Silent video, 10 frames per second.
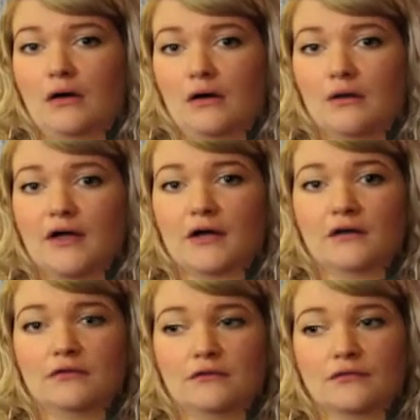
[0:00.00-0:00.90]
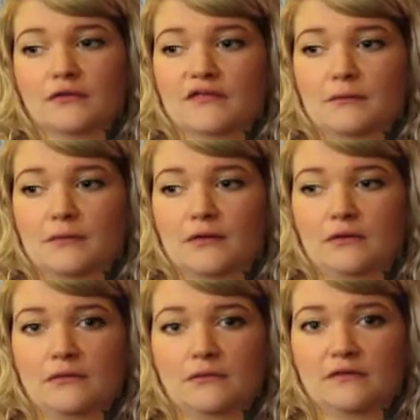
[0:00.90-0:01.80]
all that can do for somebody
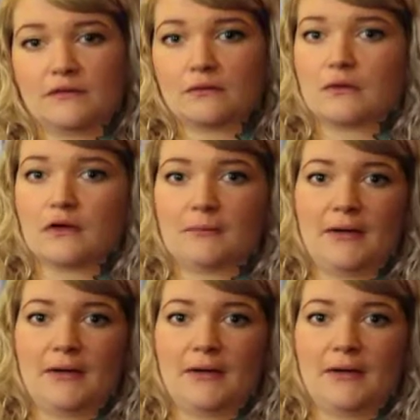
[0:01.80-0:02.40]
who is in chronic